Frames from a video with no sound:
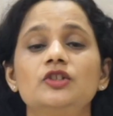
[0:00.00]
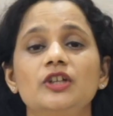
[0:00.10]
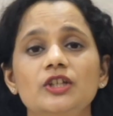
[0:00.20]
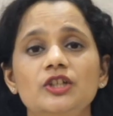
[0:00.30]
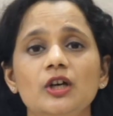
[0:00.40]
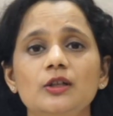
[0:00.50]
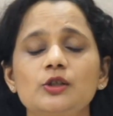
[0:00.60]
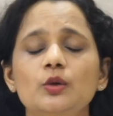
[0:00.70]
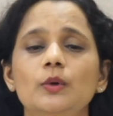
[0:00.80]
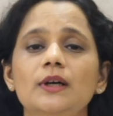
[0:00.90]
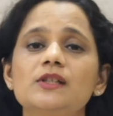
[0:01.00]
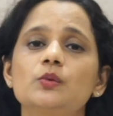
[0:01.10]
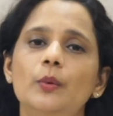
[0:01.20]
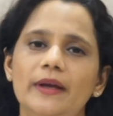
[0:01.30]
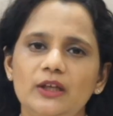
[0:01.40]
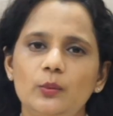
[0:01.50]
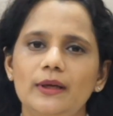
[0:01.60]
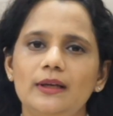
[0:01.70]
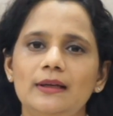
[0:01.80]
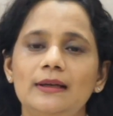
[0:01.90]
Ginger also works very well.